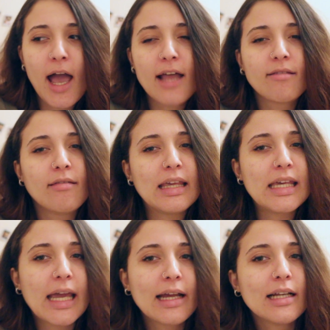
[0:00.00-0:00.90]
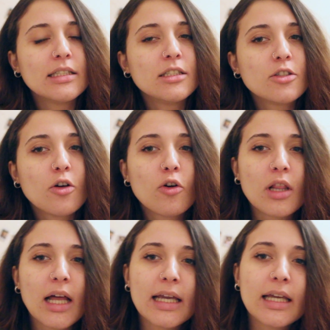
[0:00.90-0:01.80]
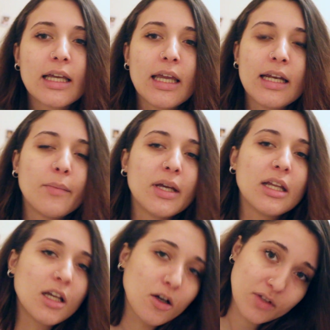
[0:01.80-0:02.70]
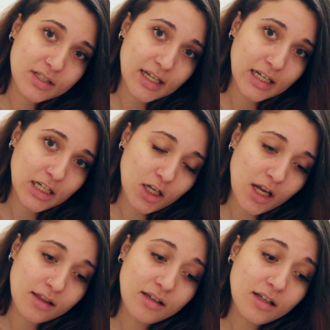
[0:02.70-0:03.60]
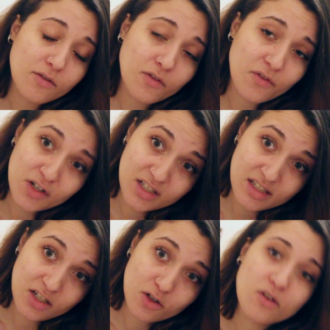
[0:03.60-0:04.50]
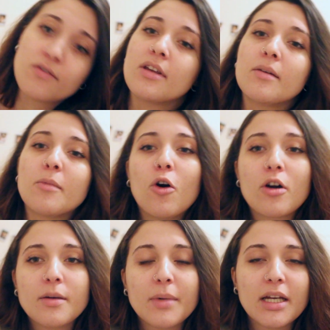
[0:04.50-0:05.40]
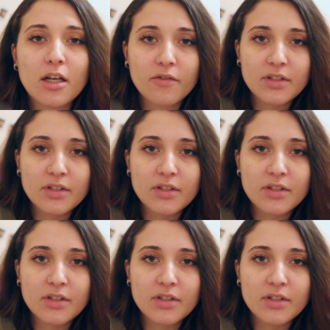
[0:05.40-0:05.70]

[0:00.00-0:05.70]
at the end, or like in the beginning of the second, at the end of the first year of the, or the beginning